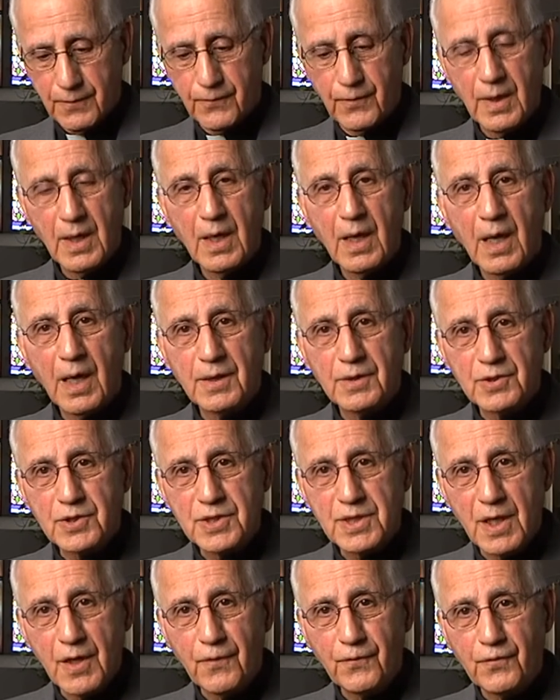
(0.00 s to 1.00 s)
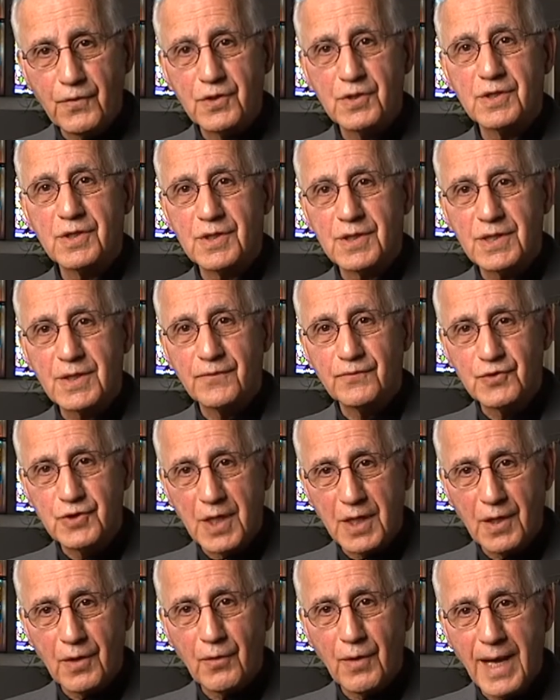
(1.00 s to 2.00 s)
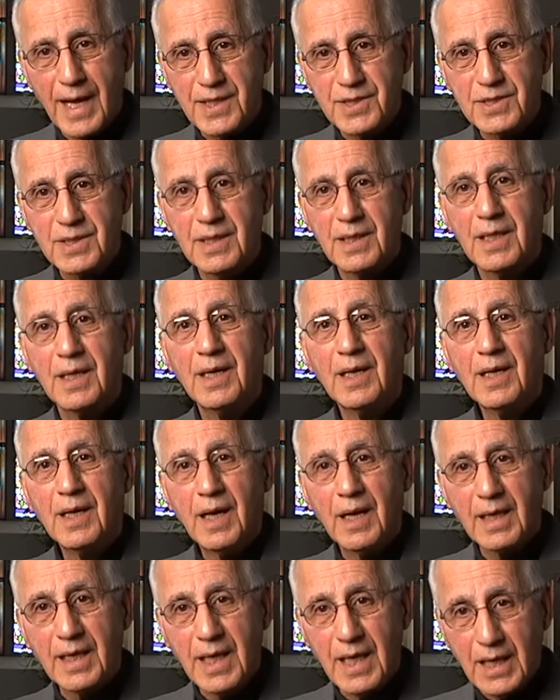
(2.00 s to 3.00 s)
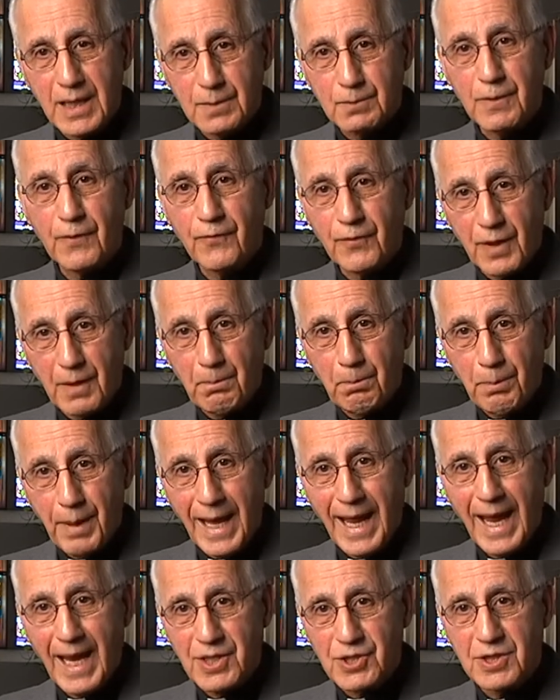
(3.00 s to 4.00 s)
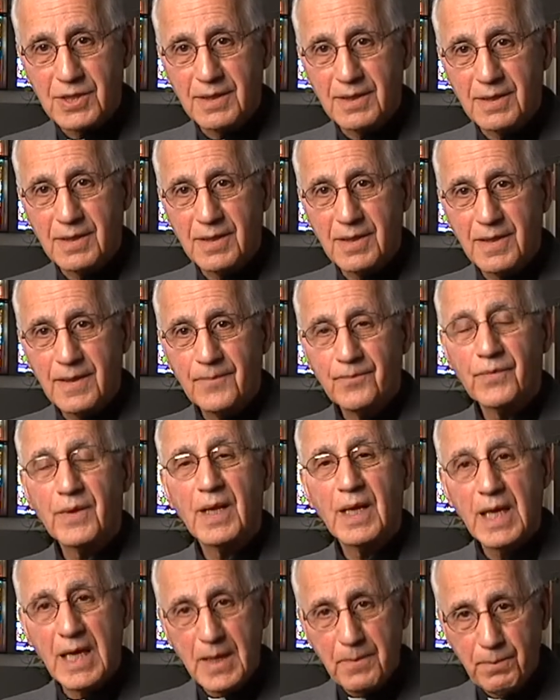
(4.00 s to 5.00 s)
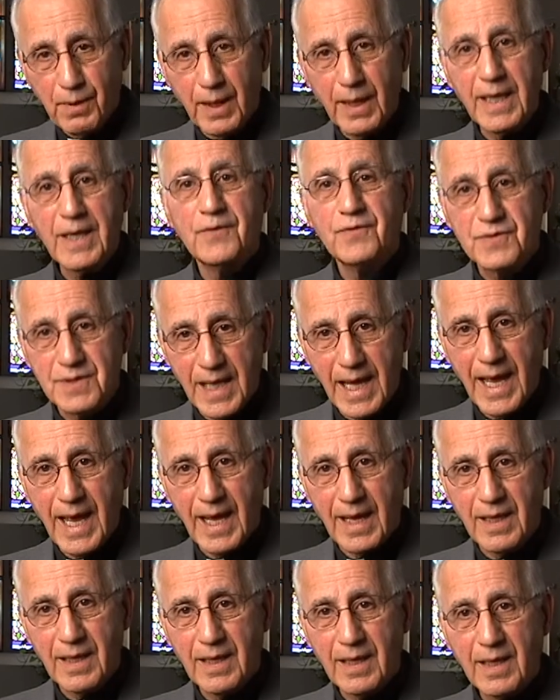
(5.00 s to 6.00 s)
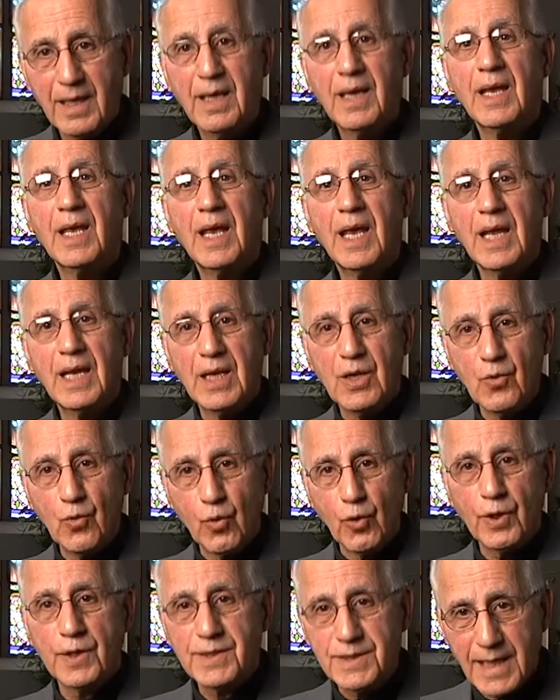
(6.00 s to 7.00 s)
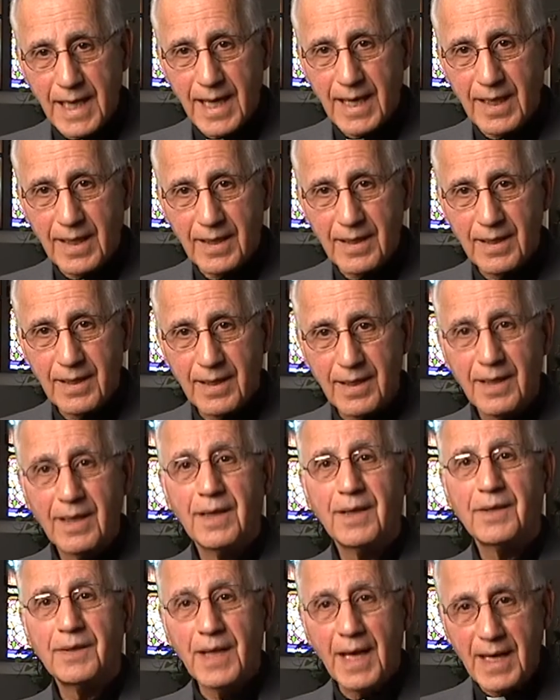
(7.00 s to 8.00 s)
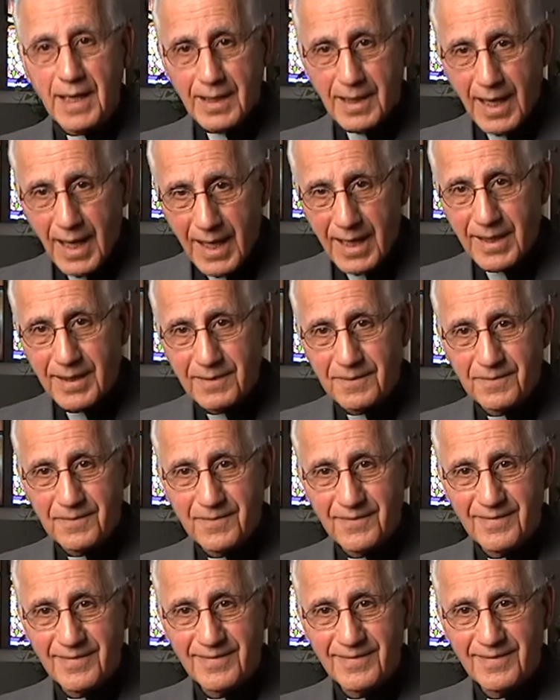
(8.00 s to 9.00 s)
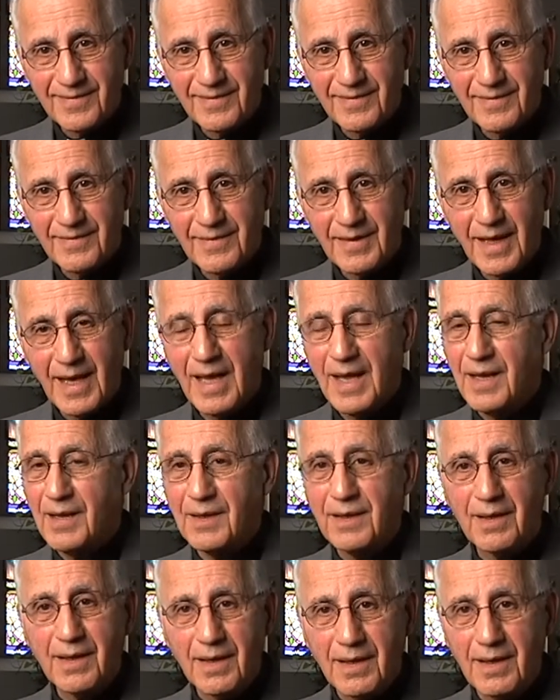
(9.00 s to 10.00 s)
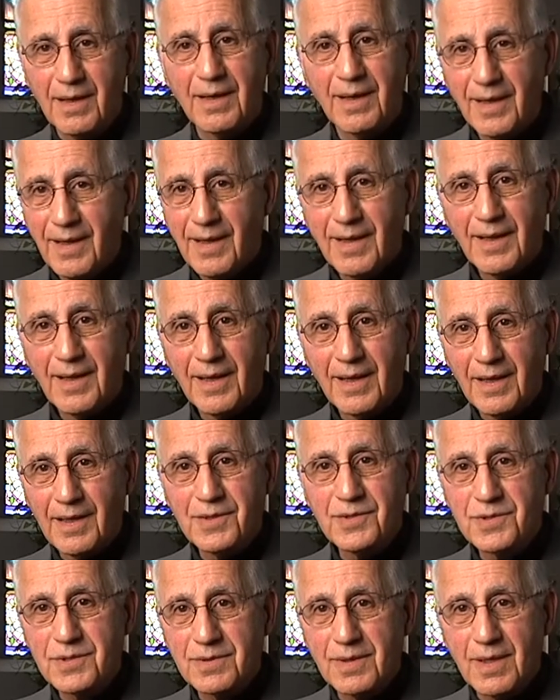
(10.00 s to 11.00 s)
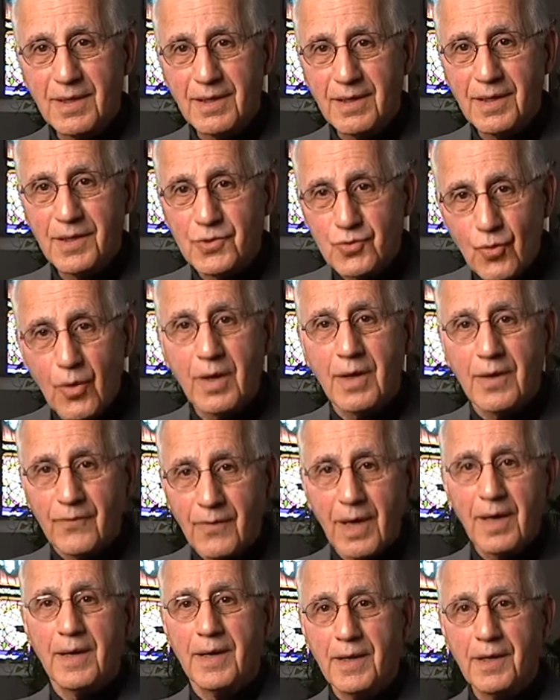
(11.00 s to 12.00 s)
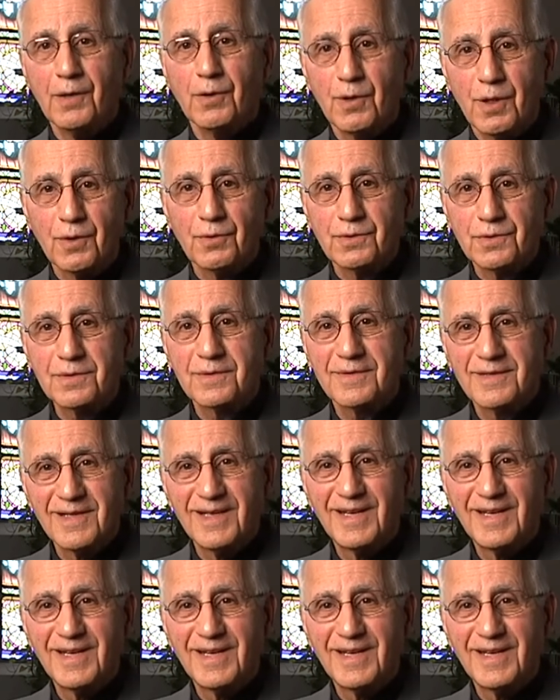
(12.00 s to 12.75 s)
of unselfishness, of generosity, a kingdom of compassion. He believes that, and he works at it day and night. And he's one of our heroes.